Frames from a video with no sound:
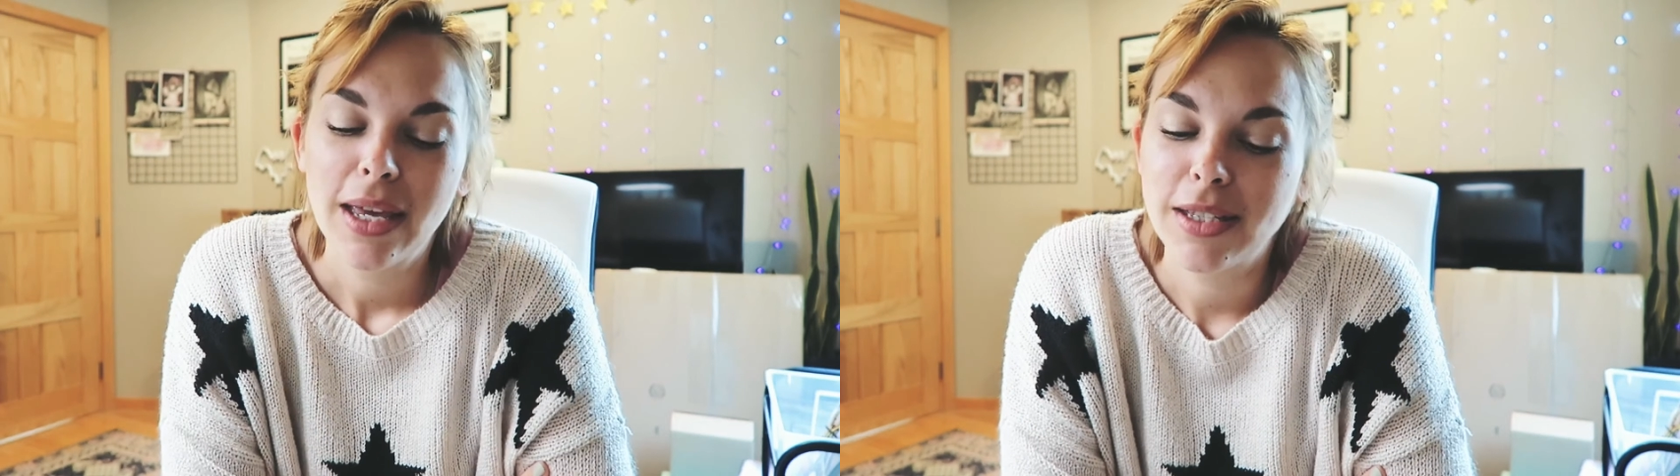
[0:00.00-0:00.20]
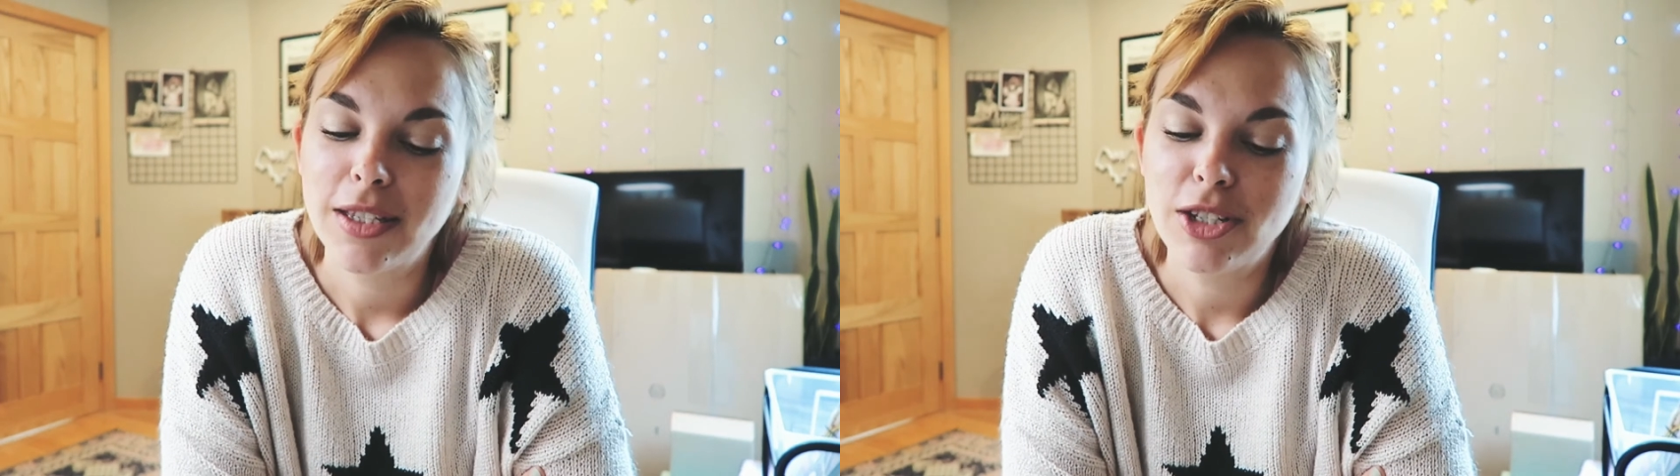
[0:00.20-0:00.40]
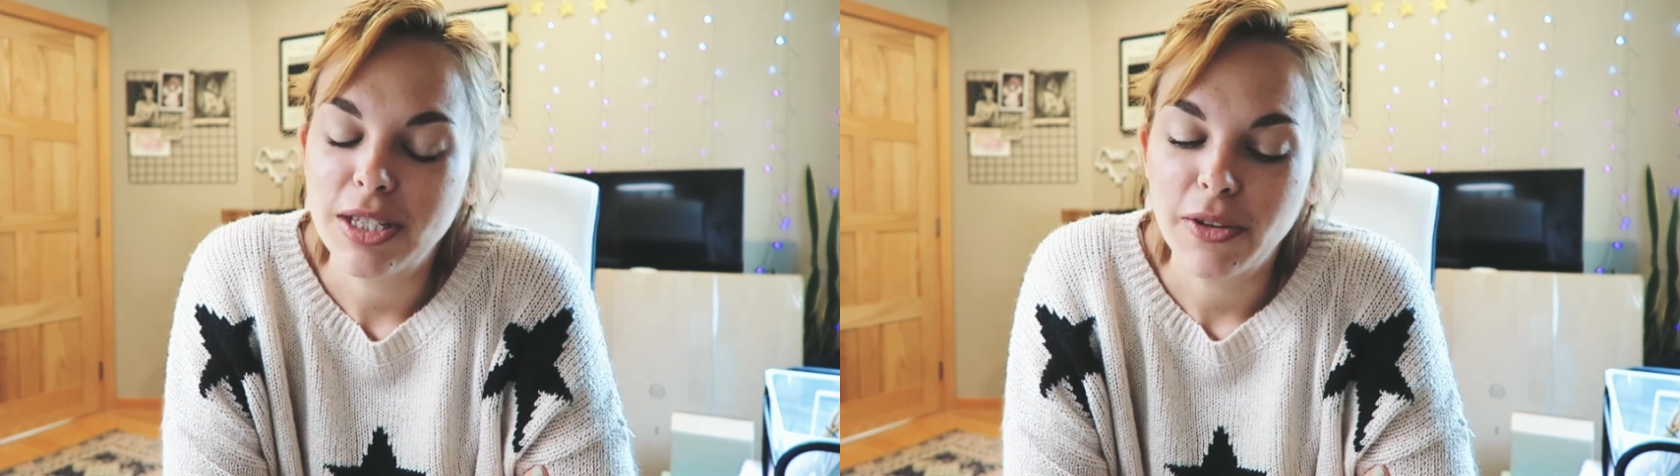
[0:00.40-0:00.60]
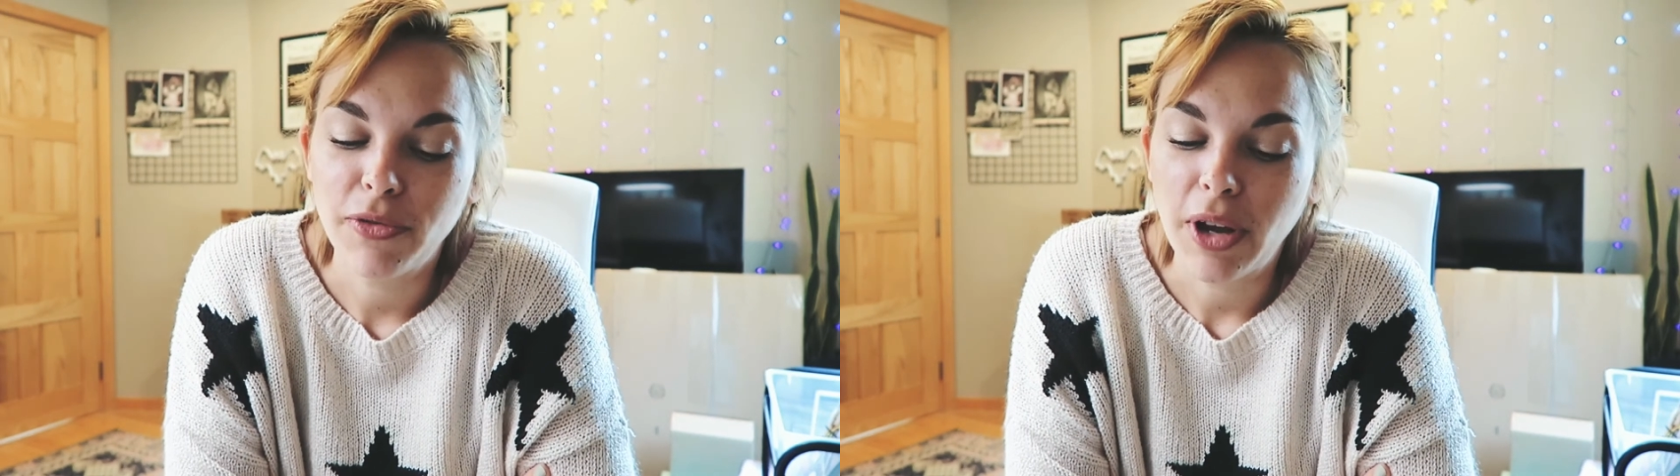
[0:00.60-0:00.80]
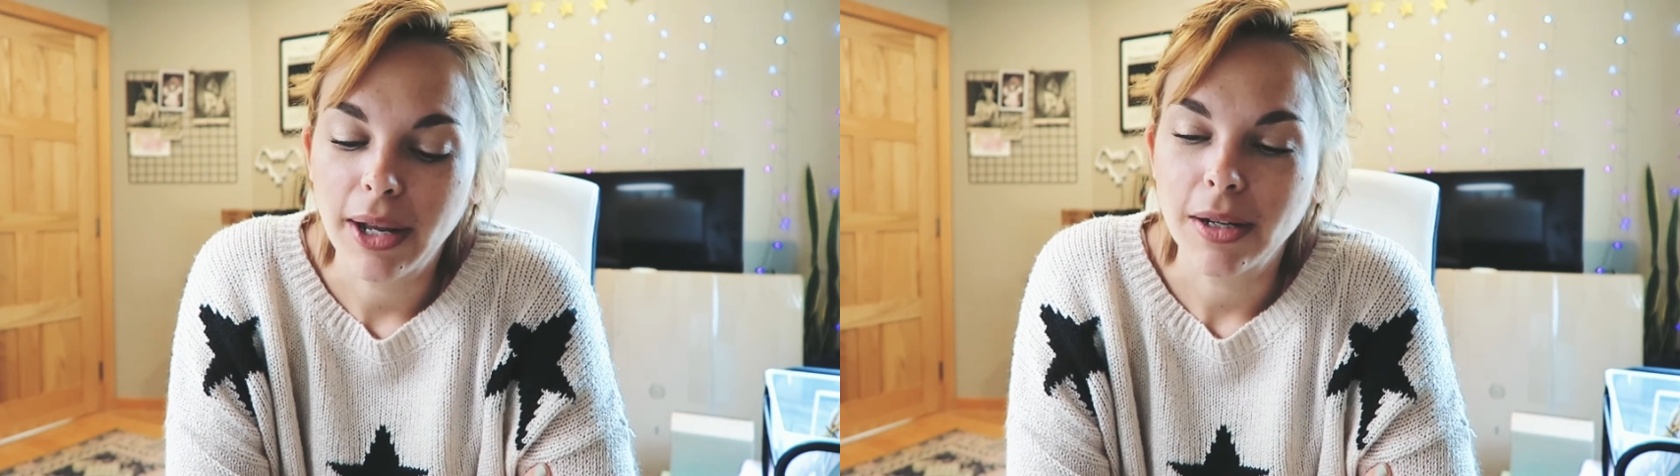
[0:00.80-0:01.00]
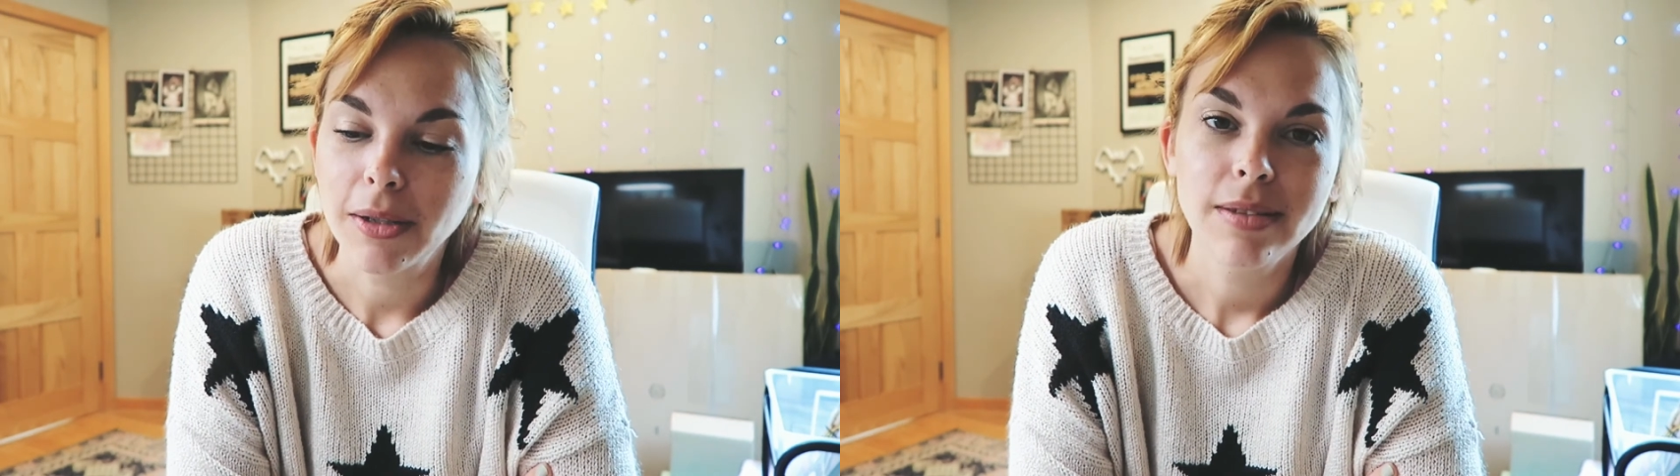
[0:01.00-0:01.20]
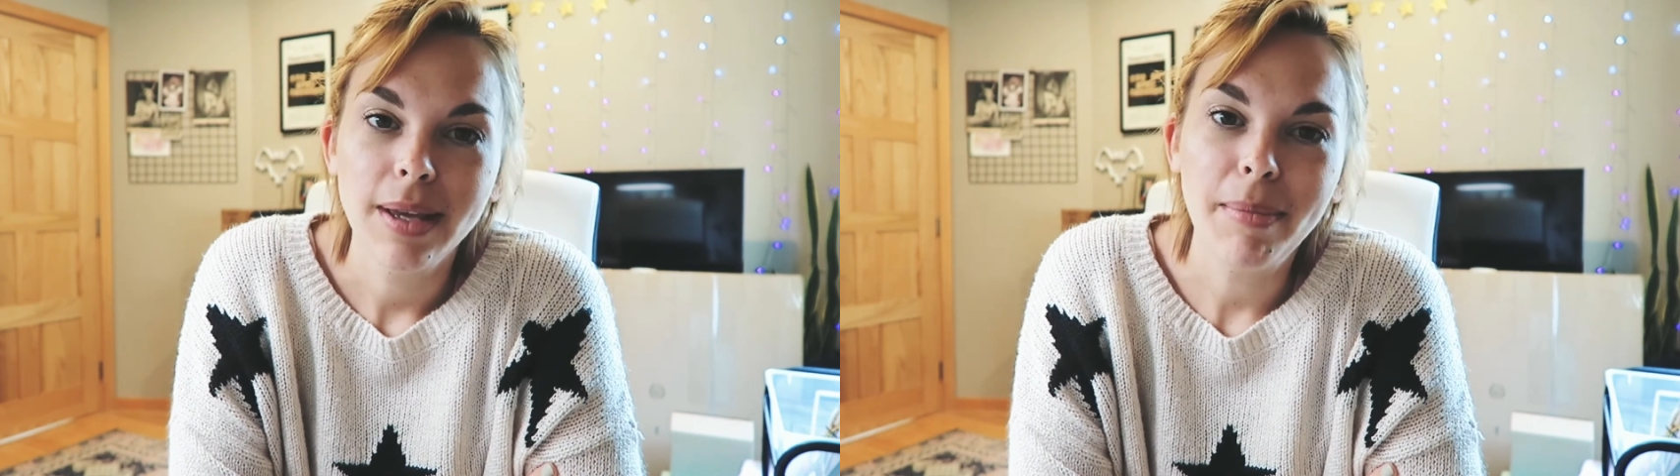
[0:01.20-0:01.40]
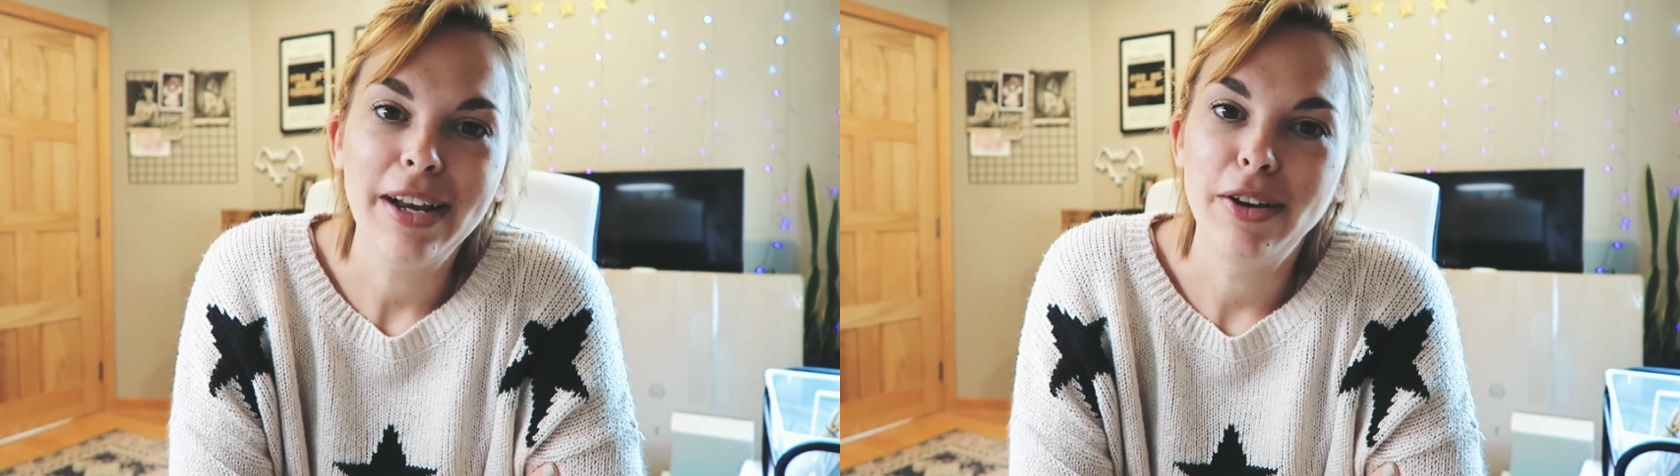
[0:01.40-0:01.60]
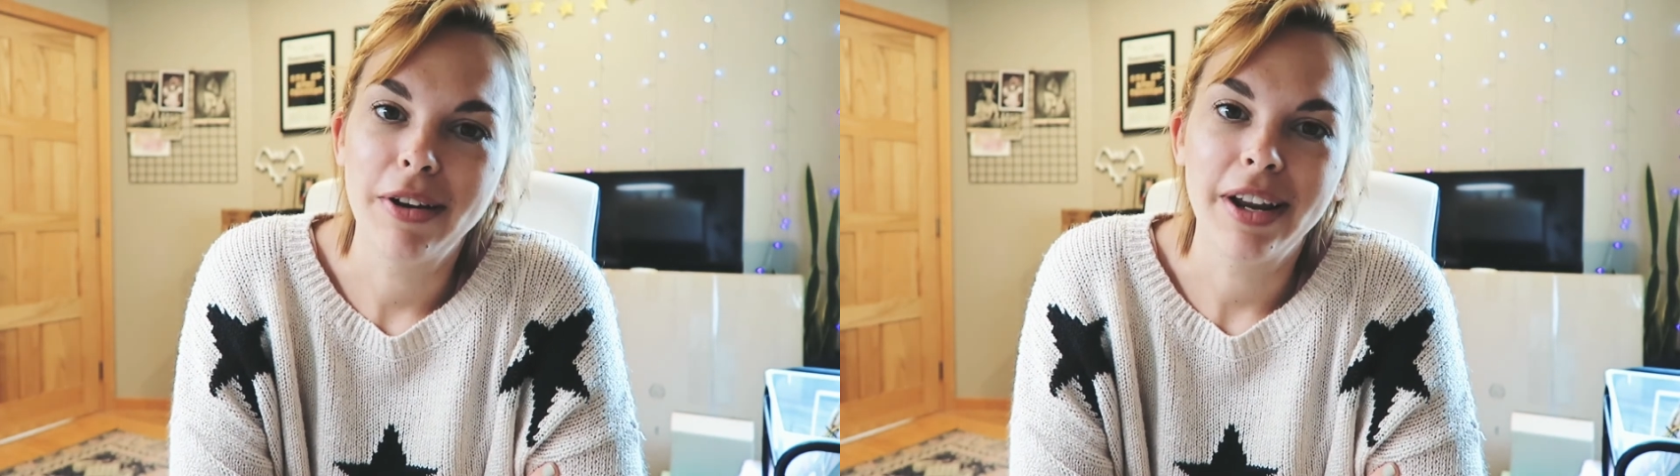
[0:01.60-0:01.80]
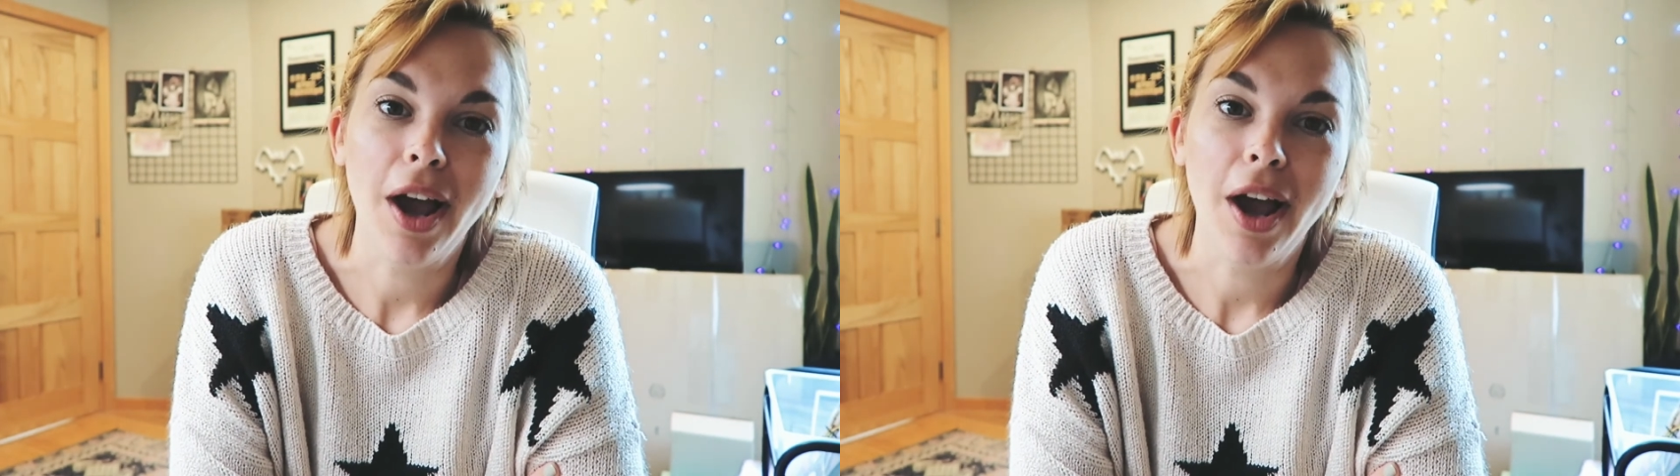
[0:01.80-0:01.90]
This is just a fun, semi-nerdy